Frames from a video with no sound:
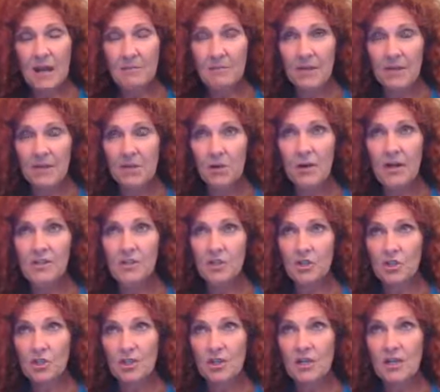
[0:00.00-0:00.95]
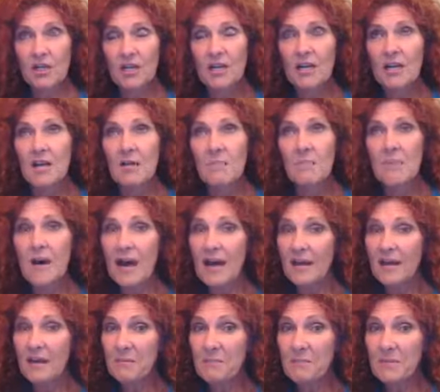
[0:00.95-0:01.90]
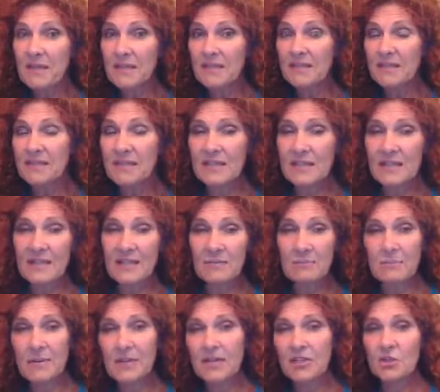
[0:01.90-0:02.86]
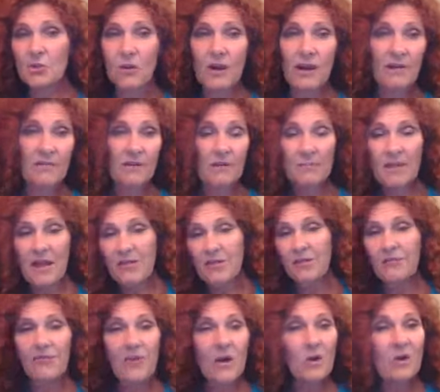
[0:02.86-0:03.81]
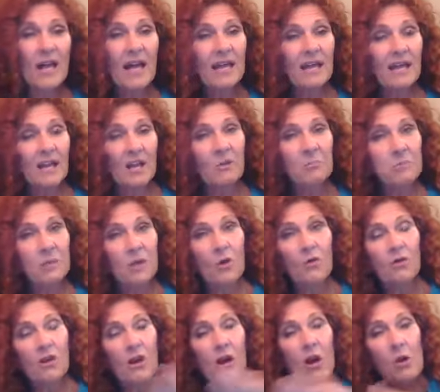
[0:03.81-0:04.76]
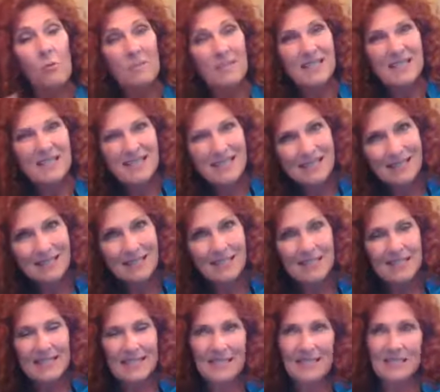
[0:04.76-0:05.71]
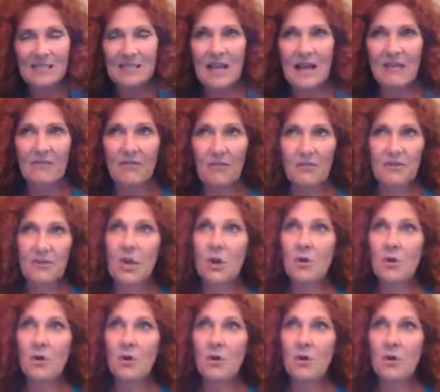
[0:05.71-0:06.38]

I'm not quite sure, but B6, B12, and methylfolate help lower homocysteine levels.